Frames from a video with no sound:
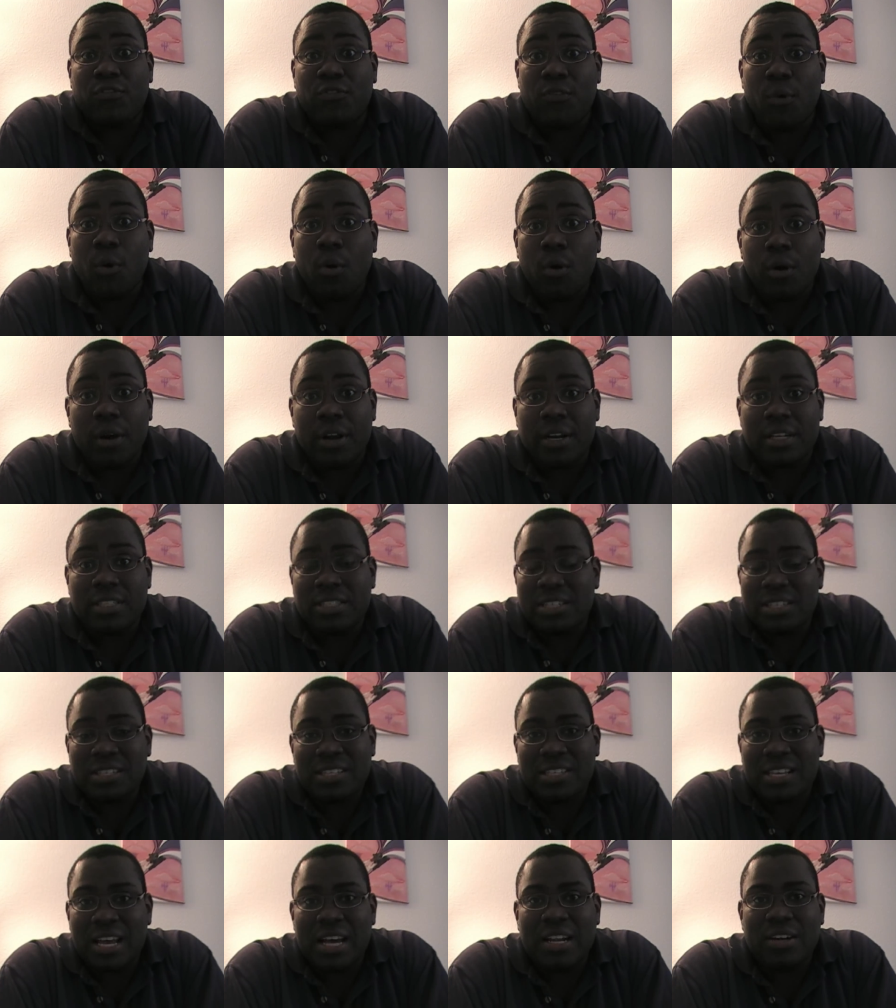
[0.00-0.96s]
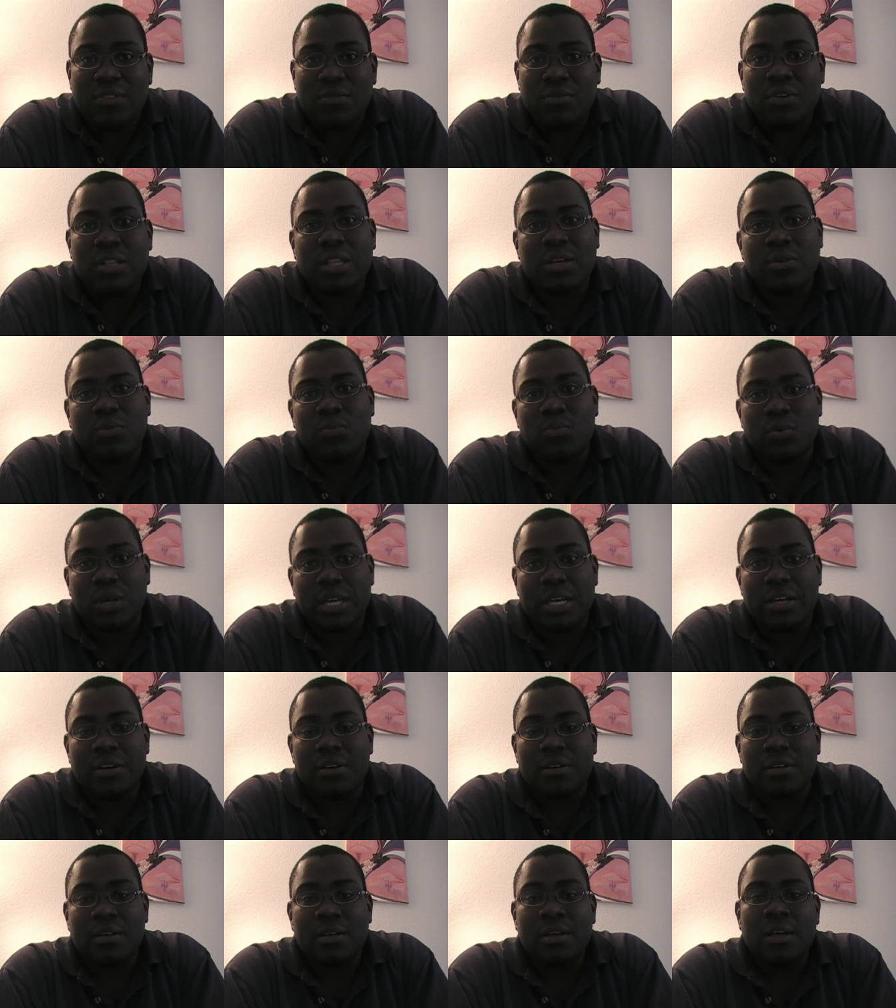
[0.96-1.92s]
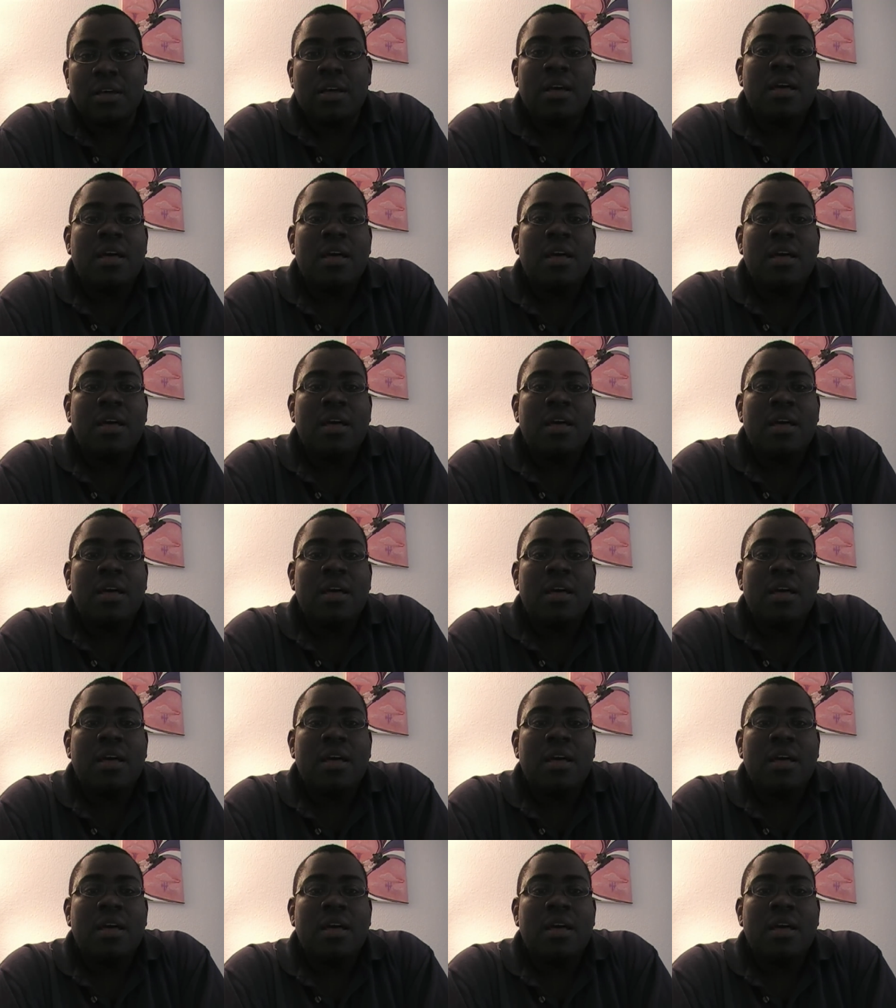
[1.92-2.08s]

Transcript: for it. It just sounded really weird.